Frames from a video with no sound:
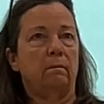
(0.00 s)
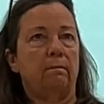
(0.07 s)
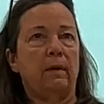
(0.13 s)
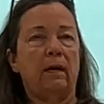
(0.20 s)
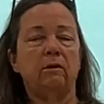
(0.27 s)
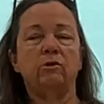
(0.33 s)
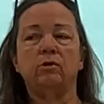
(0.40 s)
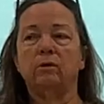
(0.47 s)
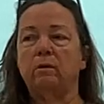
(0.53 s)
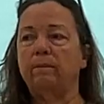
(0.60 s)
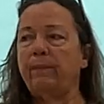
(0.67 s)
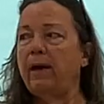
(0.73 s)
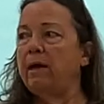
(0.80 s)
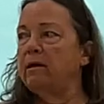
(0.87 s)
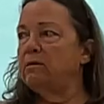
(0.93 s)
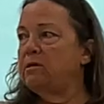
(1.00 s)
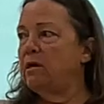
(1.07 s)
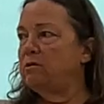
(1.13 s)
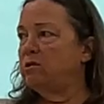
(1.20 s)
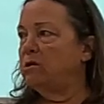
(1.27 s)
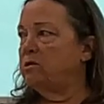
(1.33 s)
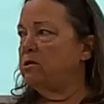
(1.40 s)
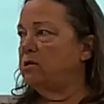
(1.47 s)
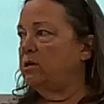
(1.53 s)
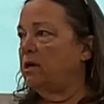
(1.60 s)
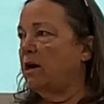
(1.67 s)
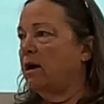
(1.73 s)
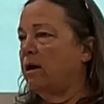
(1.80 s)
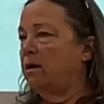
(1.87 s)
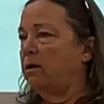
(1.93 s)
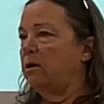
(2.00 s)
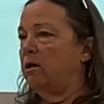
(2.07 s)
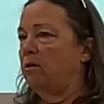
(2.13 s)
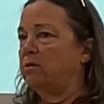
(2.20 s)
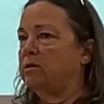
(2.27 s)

Make sure to pay attention to your I and O,